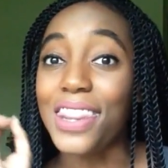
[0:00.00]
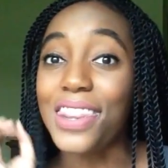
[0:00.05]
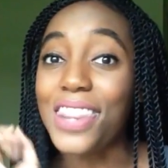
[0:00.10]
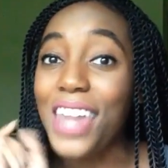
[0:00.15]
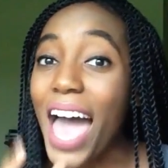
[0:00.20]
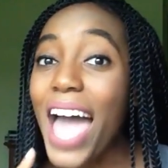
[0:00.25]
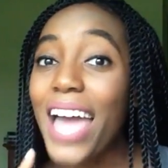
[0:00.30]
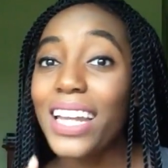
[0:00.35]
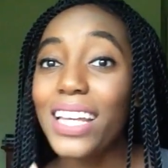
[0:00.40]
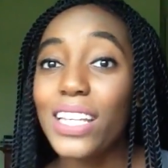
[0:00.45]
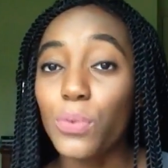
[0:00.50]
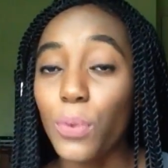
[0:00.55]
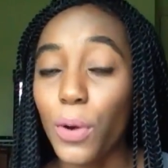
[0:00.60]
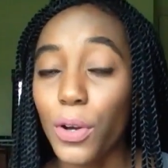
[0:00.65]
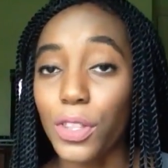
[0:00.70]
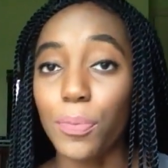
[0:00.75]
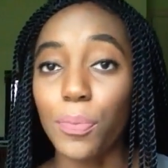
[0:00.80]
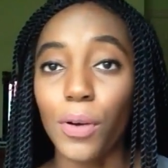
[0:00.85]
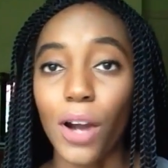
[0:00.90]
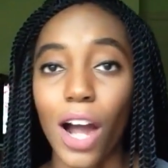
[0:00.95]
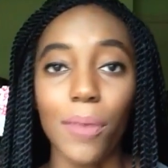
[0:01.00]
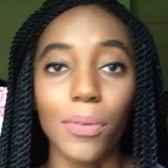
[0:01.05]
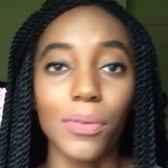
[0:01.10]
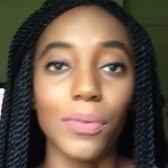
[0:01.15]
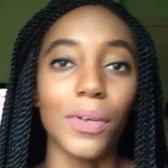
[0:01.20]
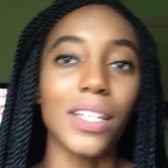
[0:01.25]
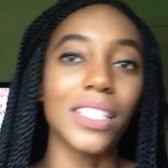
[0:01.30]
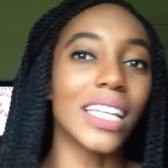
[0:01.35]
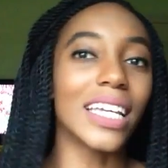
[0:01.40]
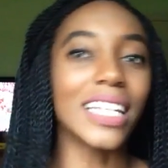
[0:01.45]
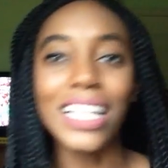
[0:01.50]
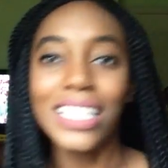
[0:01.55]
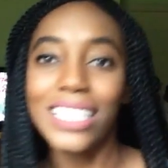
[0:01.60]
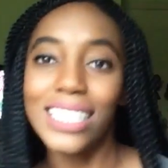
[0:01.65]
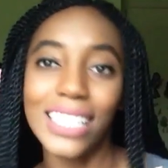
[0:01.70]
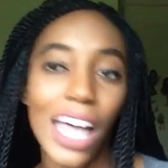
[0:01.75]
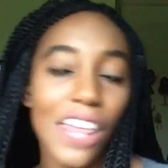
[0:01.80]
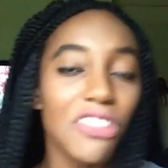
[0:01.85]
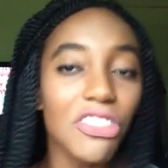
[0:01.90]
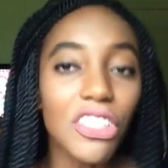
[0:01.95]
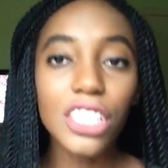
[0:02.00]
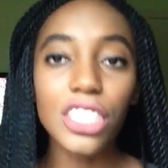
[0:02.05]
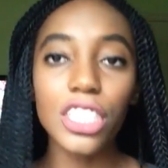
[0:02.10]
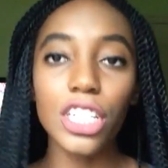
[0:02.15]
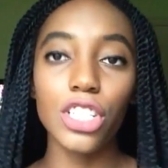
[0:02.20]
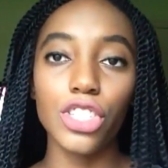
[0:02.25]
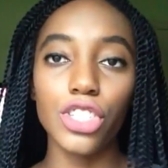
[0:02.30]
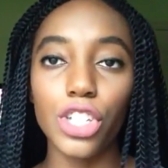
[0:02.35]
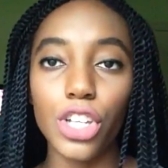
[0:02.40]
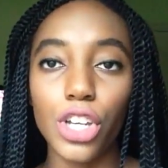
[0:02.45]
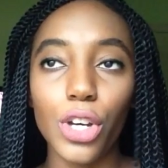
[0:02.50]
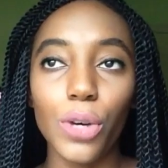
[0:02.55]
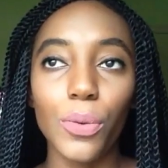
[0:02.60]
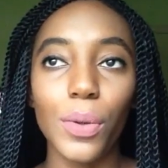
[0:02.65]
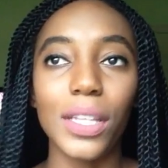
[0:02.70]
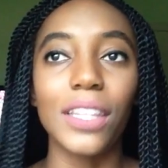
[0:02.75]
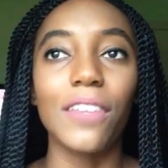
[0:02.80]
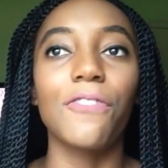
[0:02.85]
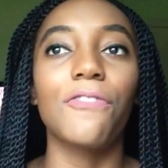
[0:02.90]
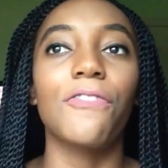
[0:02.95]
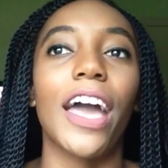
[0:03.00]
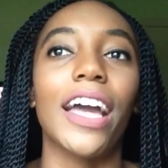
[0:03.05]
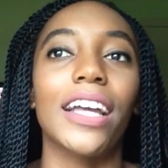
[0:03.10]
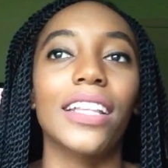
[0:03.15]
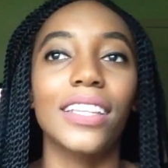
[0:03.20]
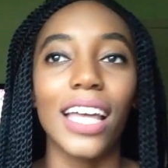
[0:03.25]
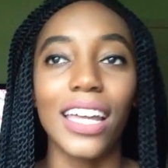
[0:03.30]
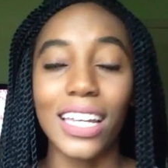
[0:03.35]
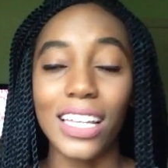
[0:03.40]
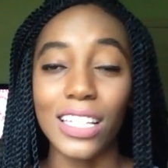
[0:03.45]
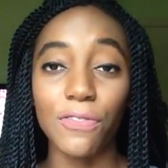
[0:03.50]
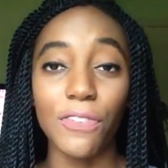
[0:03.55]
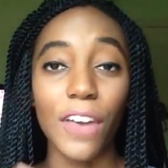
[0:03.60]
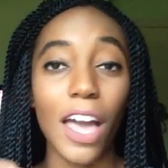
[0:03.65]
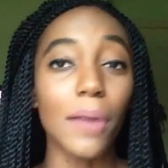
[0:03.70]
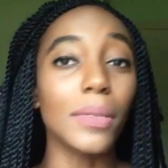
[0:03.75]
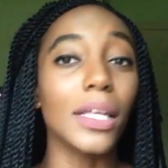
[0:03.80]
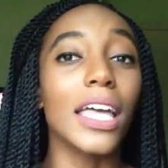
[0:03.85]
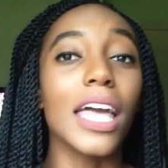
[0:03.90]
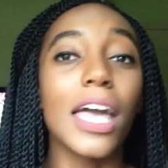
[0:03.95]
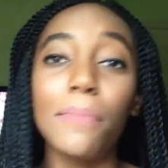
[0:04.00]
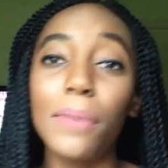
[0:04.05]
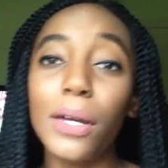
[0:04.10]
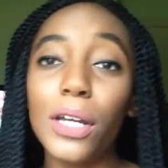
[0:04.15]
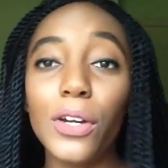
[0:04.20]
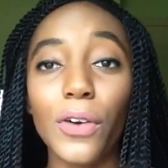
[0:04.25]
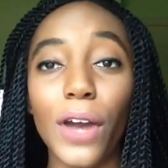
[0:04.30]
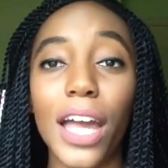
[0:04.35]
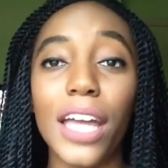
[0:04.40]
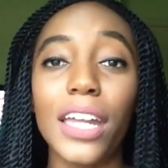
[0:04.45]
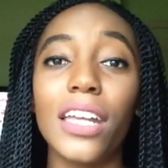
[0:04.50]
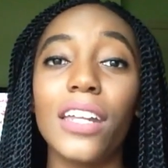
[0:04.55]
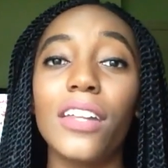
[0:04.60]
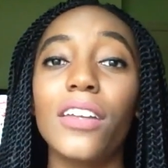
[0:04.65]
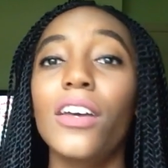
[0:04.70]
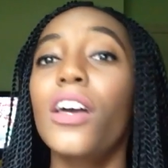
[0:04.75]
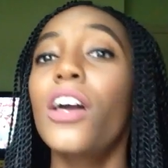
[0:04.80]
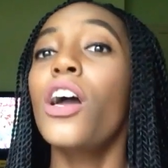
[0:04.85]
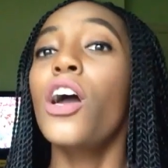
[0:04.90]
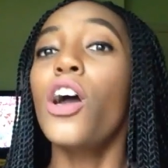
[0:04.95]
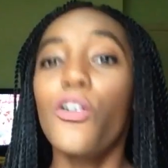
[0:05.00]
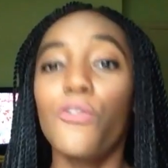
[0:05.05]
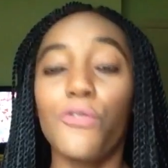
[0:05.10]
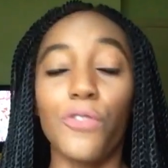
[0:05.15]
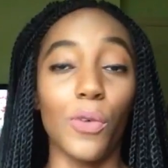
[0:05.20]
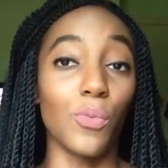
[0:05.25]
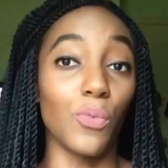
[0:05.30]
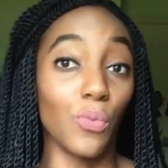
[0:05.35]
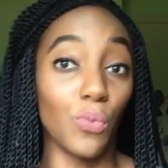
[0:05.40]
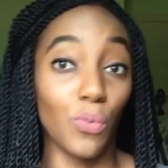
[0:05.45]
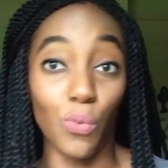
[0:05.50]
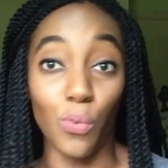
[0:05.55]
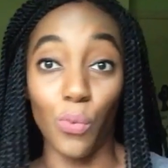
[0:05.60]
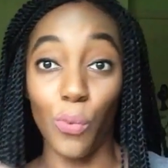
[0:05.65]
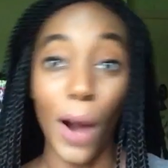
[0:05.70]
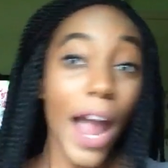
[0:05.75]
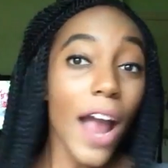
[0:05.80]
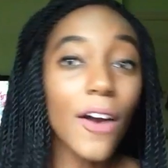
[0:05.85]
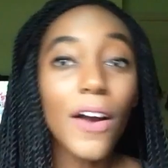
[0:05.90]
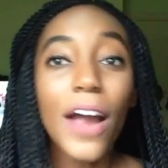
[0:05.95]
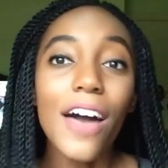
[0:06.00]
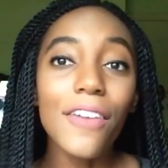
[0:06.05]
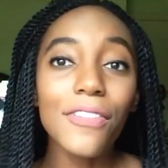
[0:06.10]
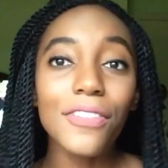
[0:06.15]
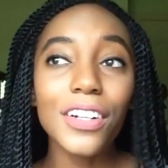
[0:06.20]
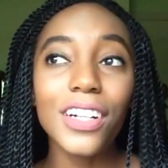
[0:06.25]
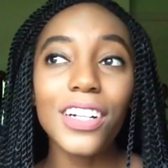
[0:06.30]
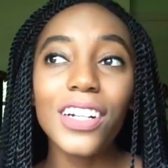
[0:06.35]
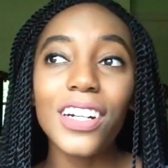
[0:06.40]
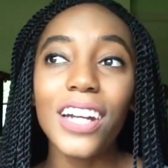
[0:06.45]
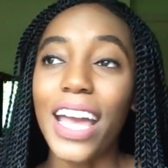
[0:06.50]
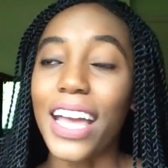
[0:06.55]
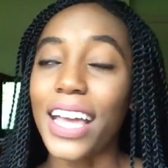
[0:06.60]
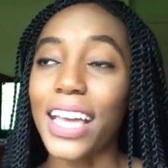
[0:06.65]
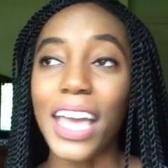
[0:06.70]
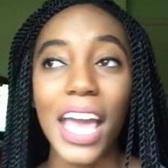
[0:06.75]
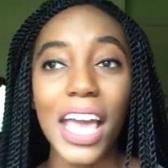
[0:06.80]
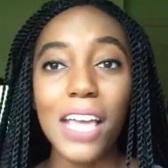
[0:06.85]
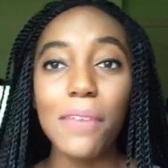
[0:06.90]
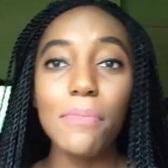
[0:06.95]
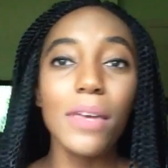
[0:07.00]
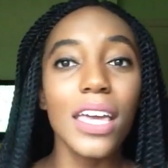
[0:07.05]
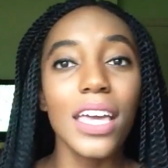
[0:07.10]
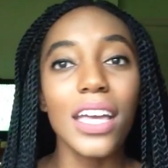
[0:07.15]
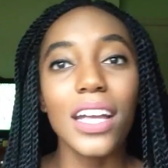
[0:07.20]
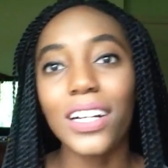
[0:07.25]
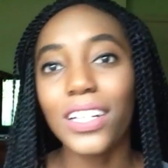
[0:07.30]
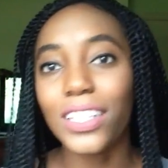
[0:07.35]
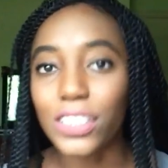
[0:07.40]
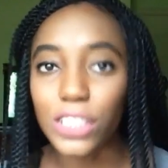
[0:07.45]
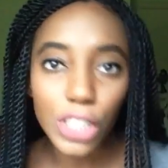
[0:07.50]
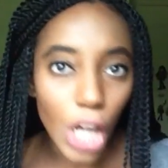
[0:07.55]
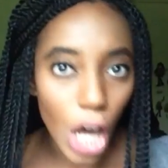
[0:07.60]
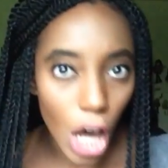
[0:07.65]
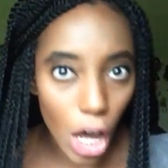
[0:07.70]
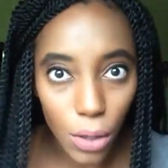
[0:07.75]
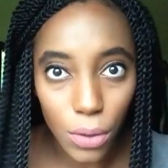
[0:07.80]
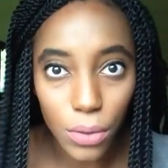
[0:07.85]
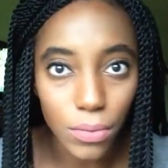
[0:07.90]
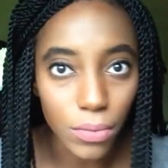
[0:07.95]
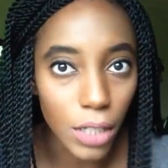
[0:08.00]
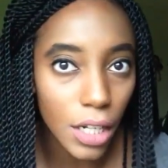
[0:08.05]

That is where the problem was. It has nothing to do with the fact that his family immigrated from wherever and came here. No.